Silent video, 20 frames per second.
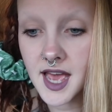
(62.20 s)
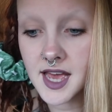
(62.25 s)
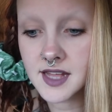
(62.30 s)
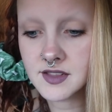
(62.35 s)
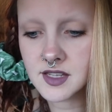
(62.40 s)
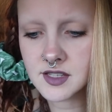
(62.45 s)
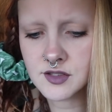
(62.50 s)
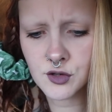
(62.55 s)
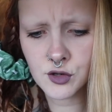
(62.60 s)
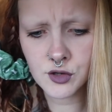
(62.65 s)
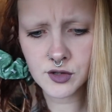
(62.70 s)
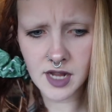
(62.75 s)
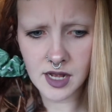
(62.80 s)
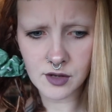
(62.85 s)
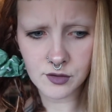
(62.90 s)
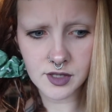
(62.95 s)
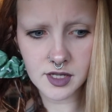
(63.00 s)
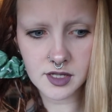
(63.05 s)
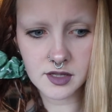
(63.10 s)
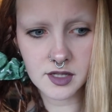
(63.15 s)
And it turned
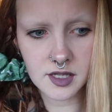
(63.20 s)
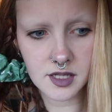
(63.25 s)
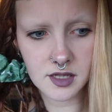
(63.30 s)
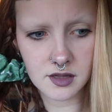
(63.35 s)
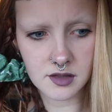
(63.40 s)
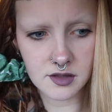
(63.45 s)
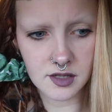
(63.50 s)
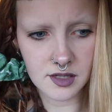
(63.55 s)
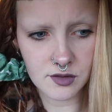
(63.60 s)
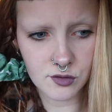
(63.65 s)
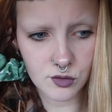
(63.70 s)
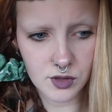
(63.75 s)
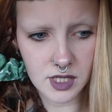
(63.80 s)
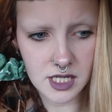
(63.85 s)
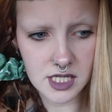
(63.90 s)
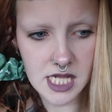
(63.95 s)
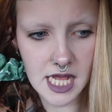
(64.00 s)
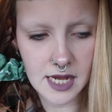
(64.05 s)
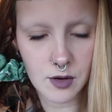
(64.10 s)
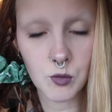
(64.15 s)
out into
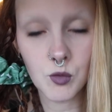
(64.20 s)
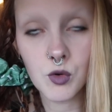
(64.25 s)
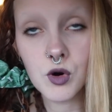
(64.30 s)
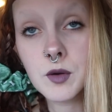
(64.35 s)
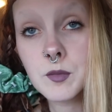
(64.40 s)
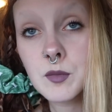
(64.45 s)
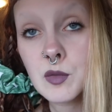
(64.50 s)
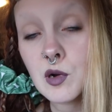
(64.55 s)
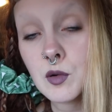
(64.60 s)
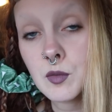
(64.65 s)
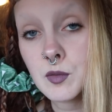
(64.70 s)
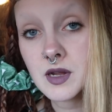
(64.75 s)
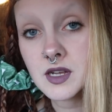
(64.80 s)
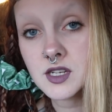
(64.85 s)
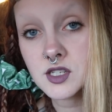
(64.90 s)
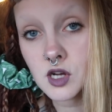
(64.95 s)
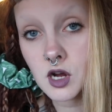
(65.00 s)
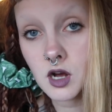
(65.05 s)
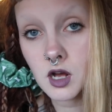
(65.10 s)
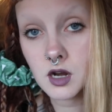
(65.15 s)
this like warm
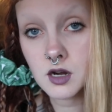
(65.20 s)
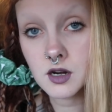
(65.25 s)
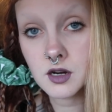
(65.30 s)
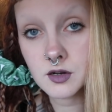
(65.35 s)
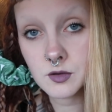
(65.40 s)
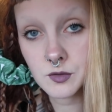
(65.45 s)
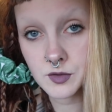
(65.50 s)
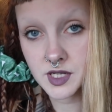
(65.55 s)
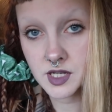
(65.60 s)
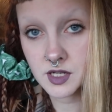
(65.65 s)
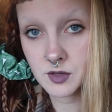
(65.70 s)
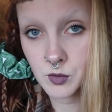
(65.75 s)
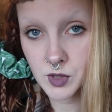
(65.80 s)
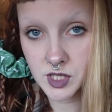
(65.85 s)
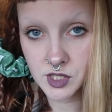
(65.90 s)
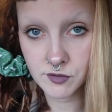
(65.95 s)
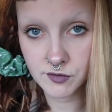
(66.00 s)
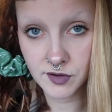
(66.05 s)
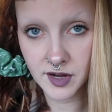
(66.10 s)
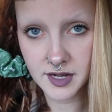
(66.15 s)
purplish color,
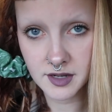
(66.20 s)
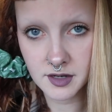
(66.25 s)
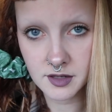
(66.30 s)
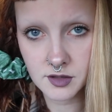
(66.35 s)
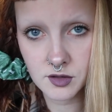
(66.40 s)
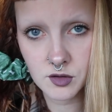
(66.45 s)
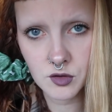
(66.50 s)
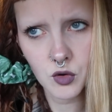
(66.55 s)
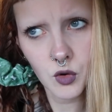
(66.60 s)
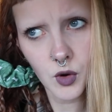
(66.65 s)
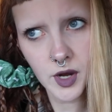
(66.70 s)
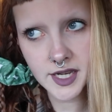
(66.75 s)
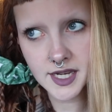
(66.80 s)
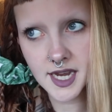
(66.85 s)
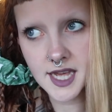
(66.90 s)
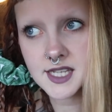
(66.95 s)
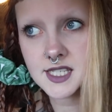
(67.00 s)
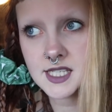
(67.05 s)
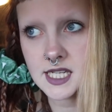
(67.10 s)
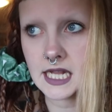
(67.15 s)
which faded quite
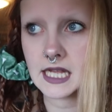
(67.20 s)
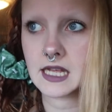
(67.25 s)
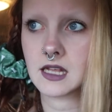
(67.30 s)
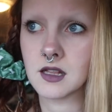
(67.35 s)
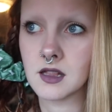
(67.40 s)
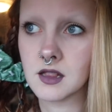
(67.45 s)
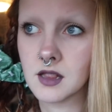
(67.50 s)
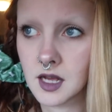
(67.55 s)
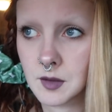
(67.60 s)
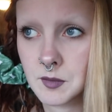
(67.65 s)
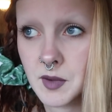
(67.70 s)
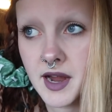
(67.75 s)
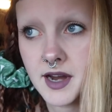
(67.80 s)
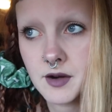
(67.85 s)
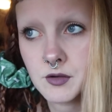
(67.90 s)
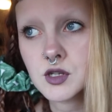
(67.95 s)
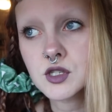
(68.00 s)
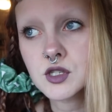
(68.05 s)
nicely. Like, my hair